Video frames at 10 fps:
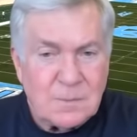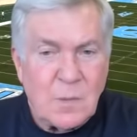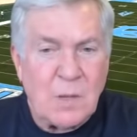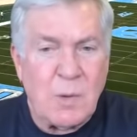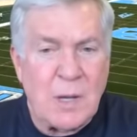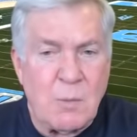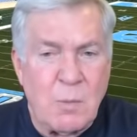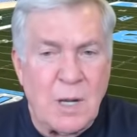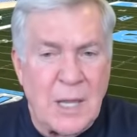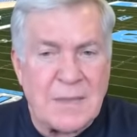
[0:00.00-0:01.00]
we, we'll
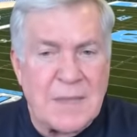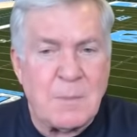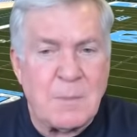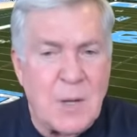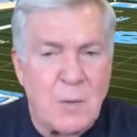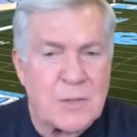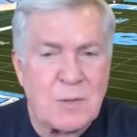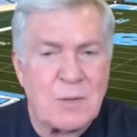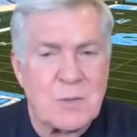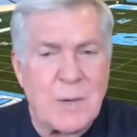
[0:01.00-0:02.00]
we'll let them know as
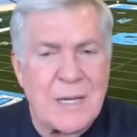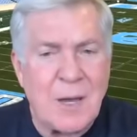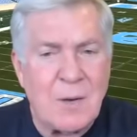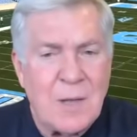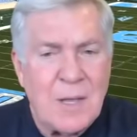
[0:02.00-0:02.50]
soon as we know